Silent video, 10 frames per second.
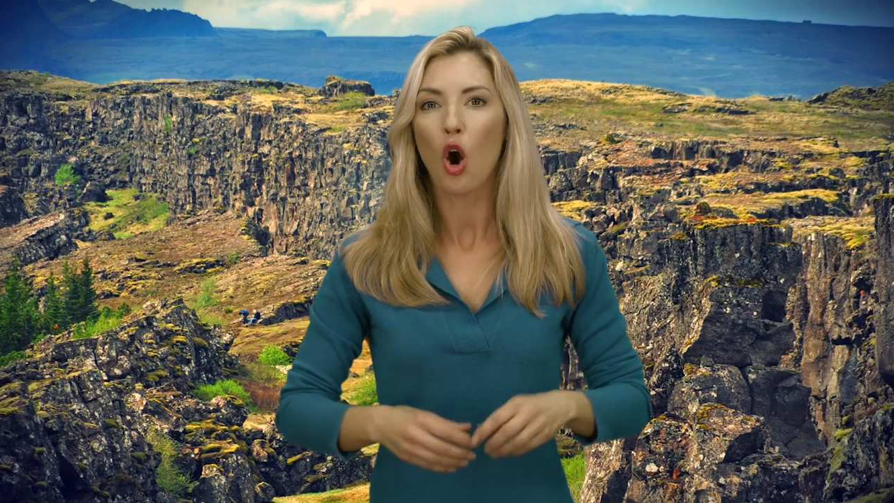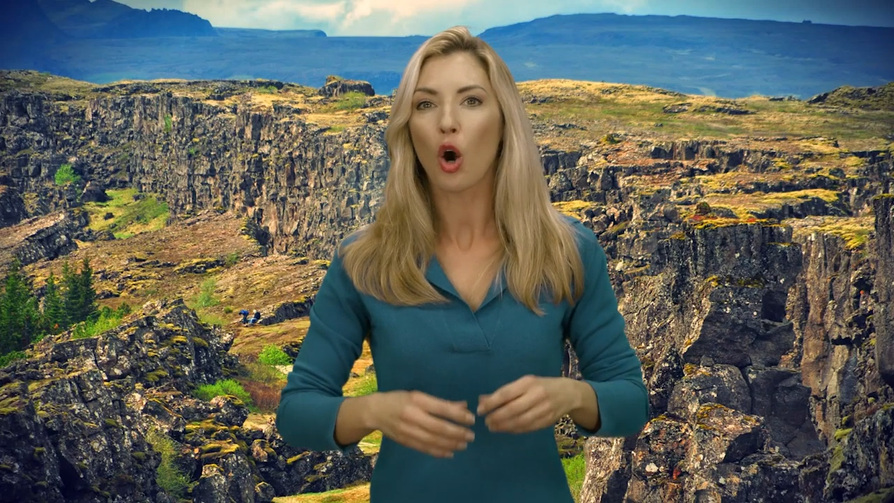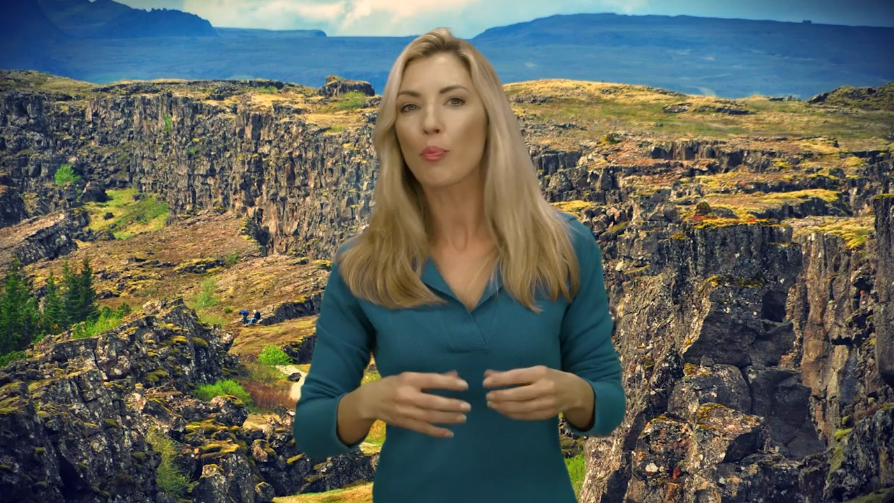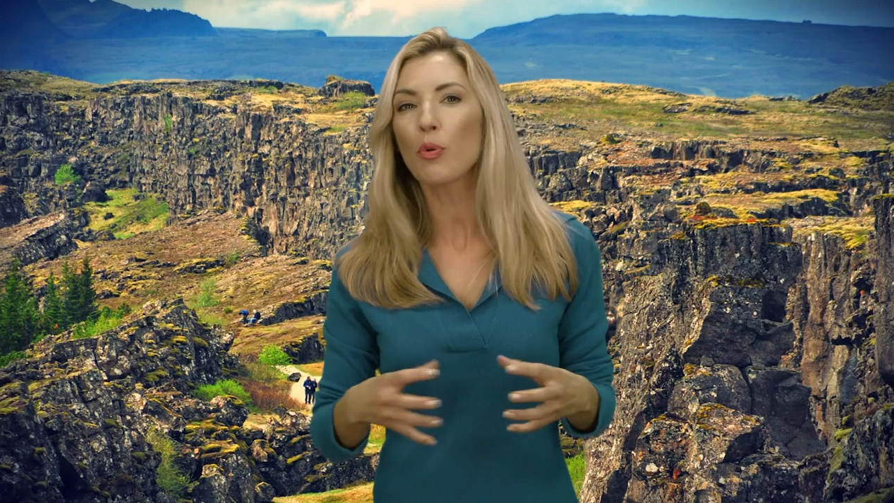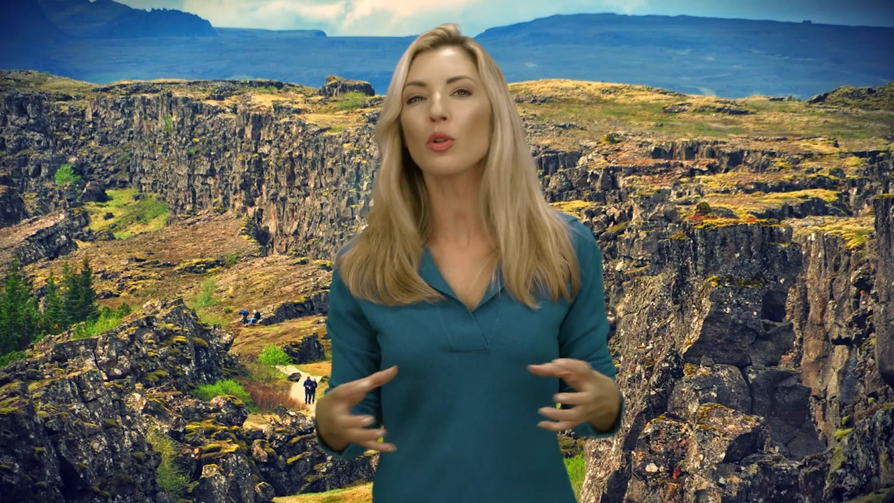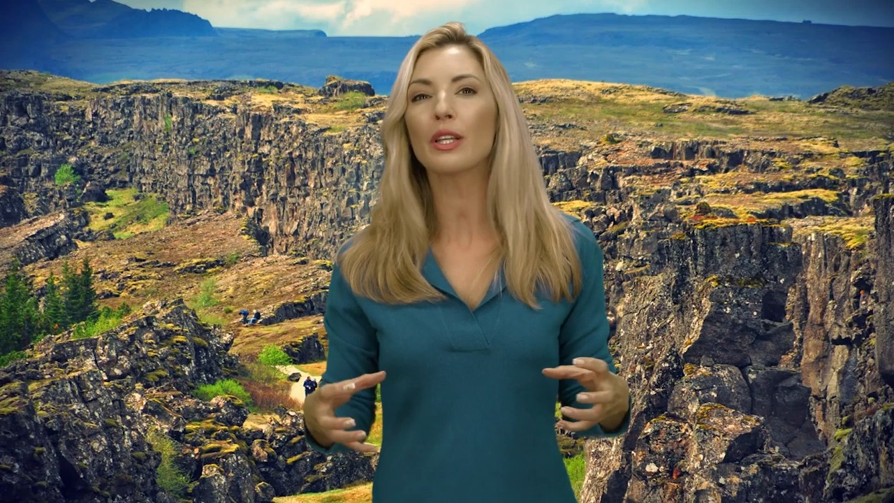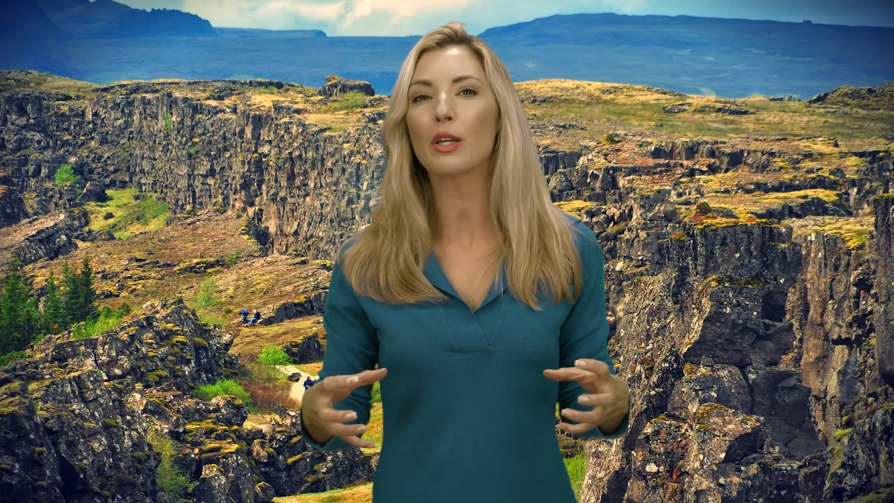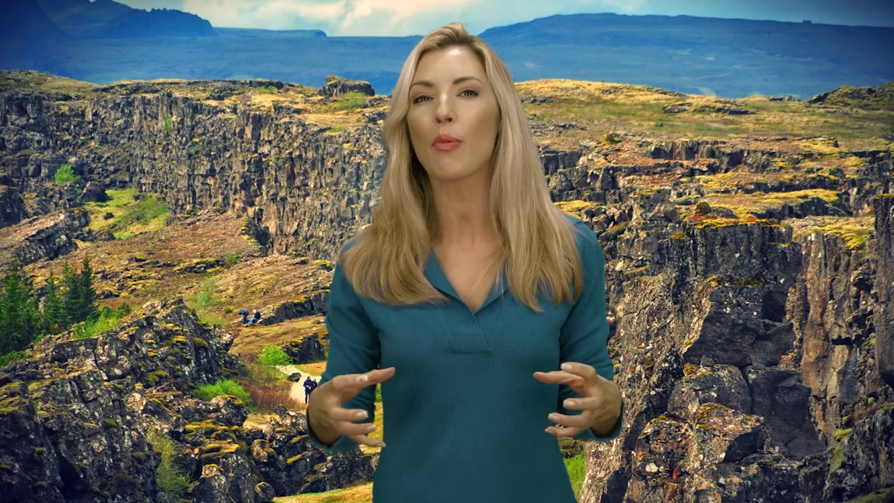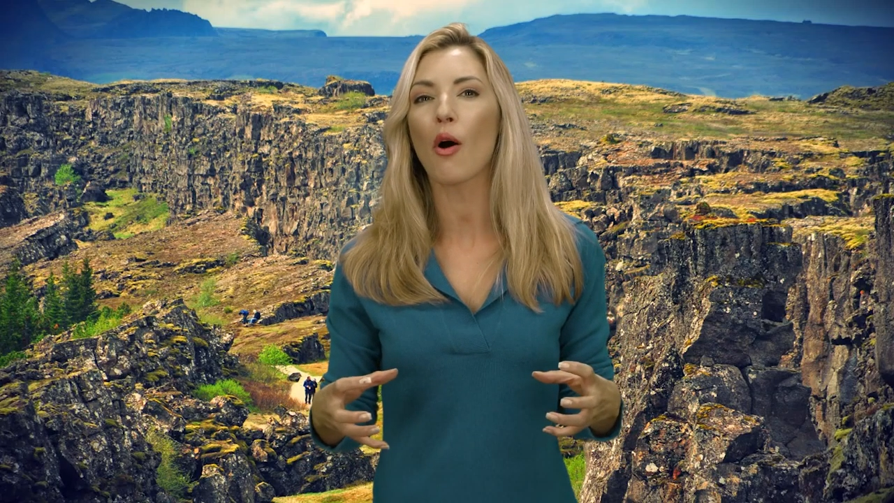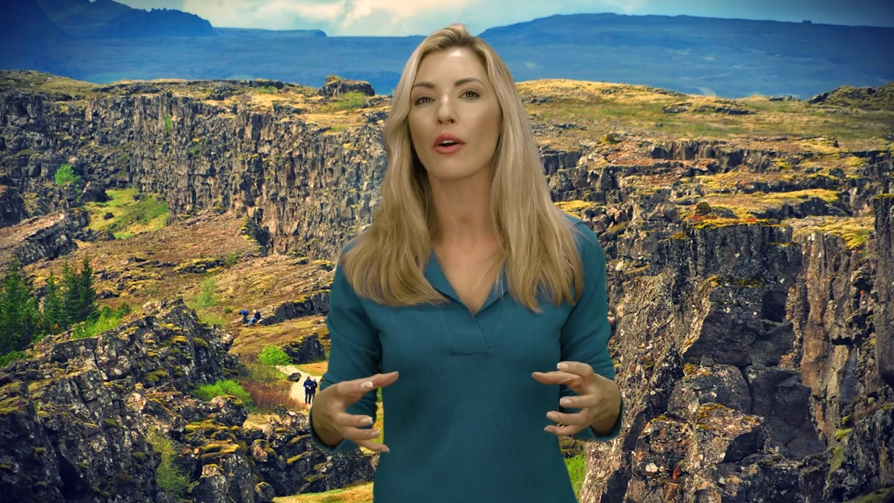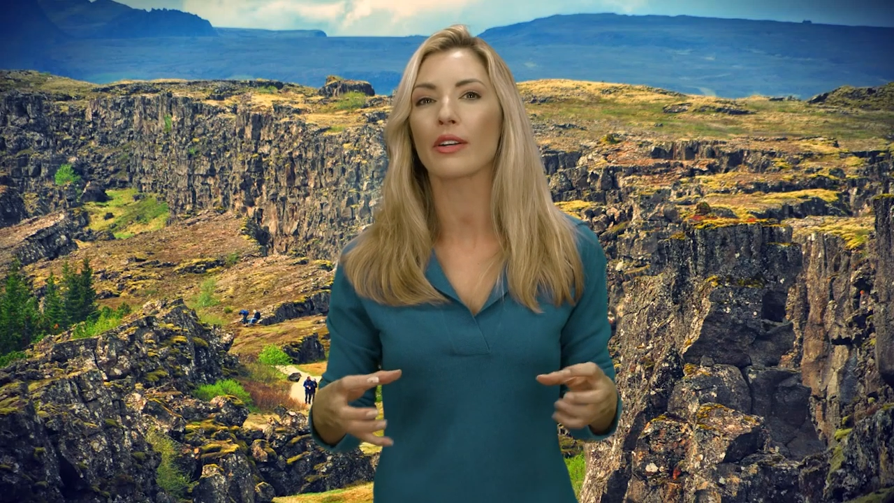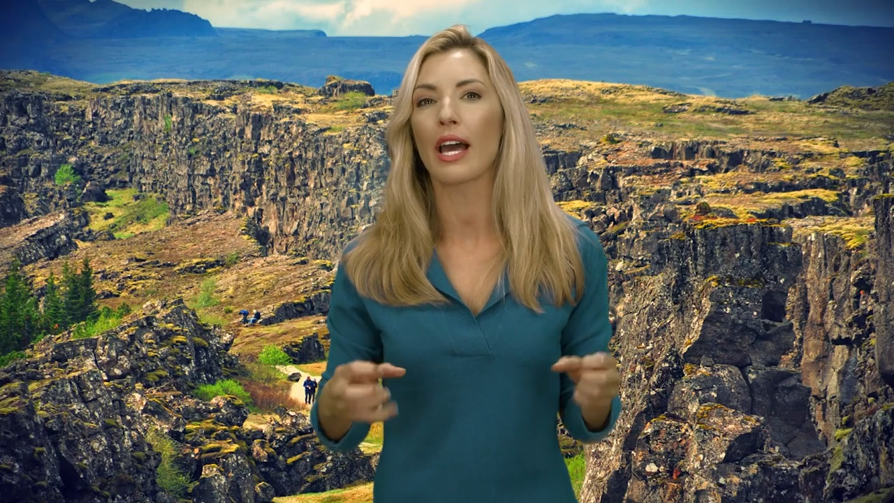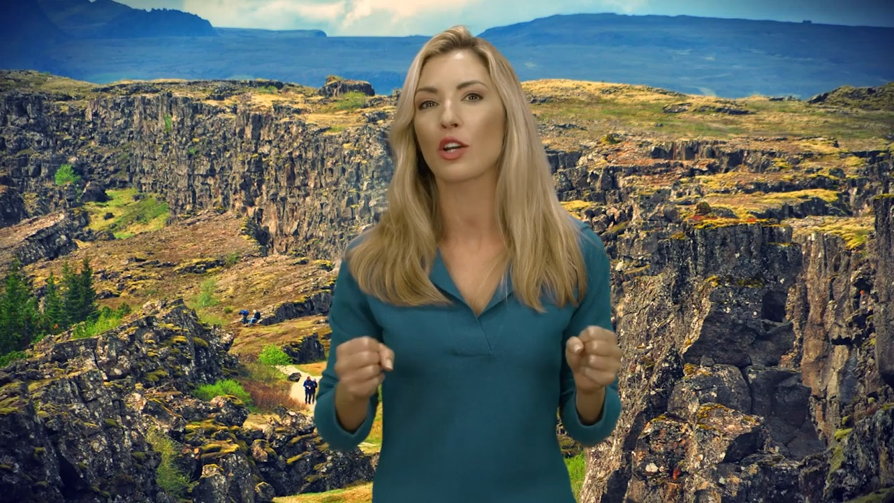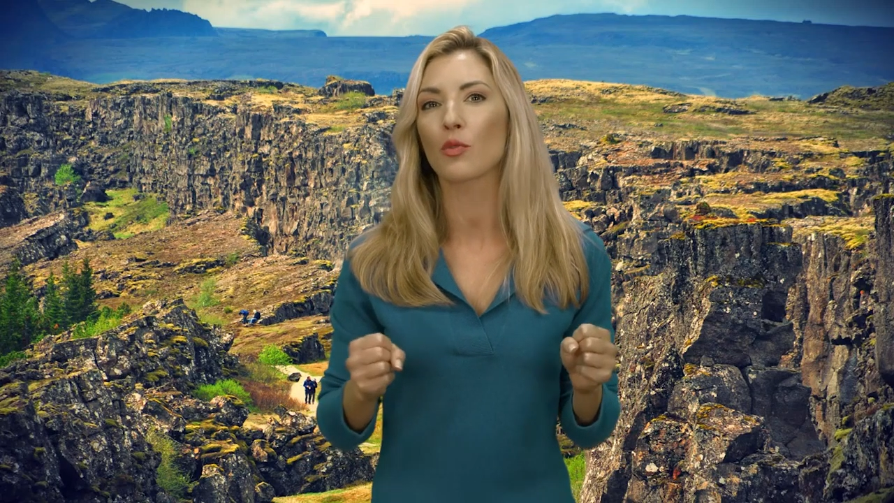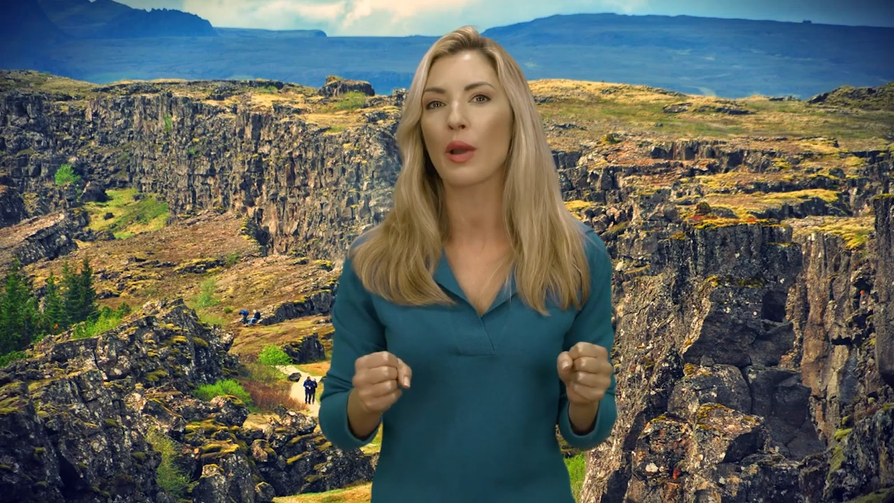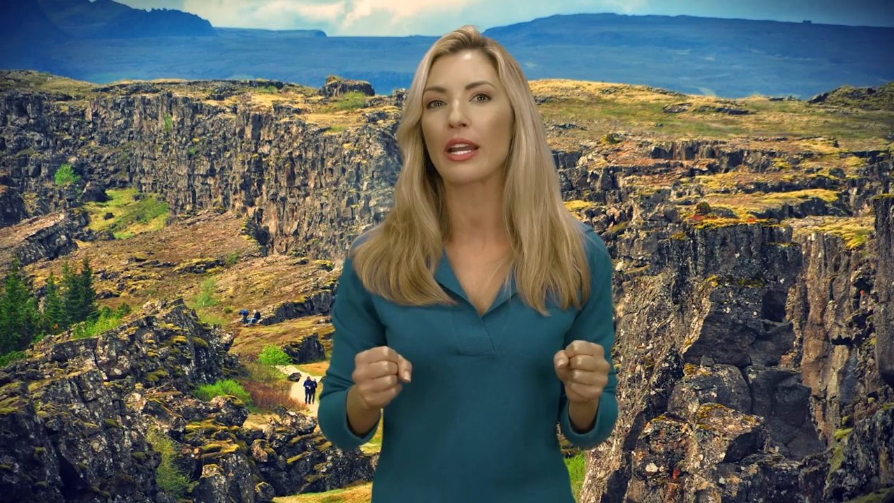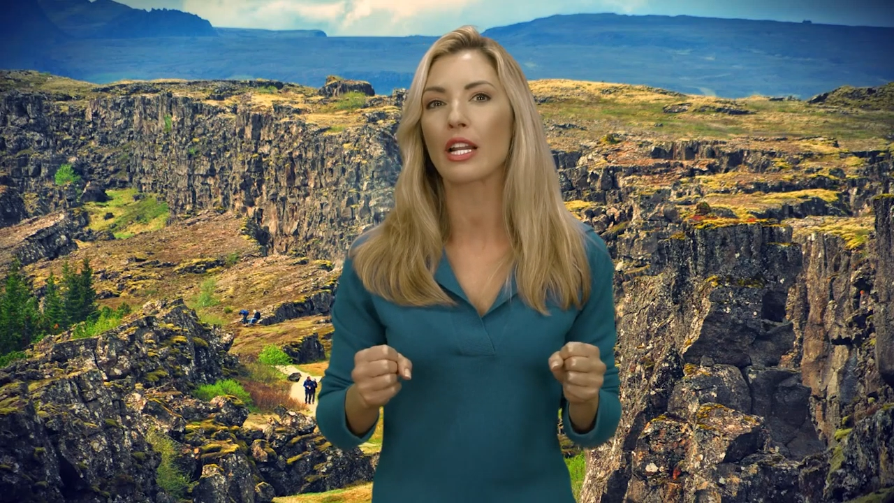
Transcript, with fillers: are pulling apart at a rate